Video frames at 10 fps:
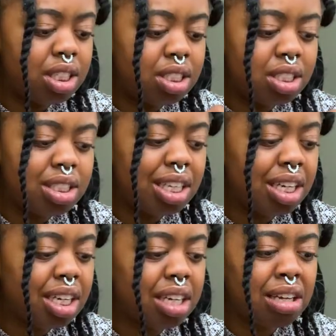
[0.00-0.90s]
this is
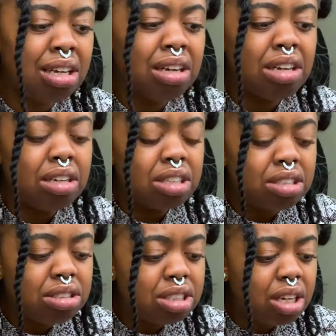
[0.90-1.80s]
like
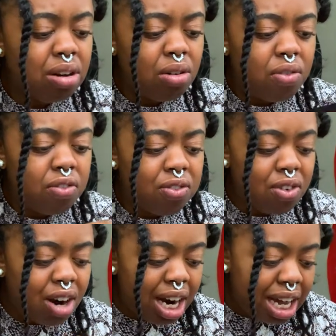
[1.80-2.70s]
so
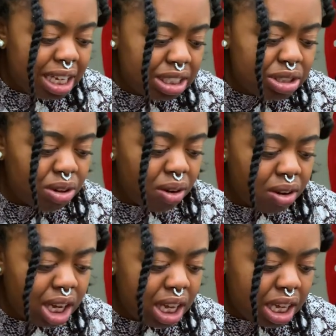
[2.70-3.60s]

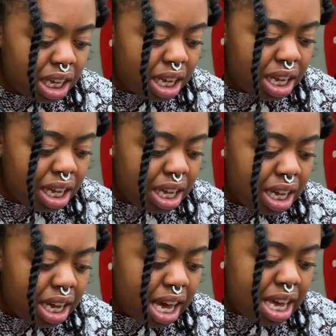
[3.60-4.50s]
fragile. Like,
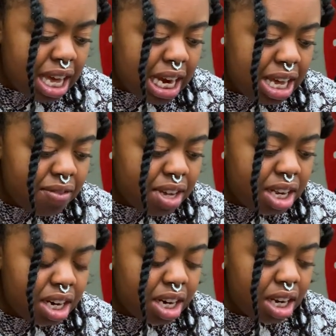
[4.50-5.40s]
I can't
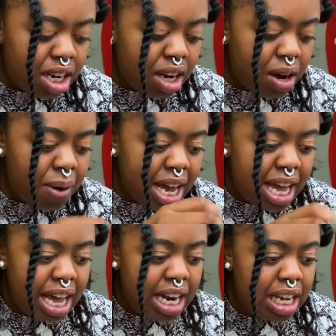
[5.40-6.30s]
even go
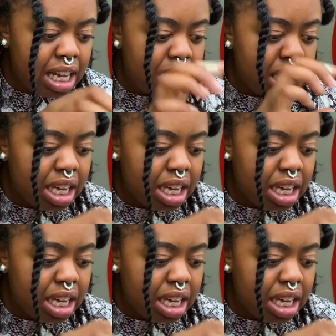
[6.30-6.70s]
at it.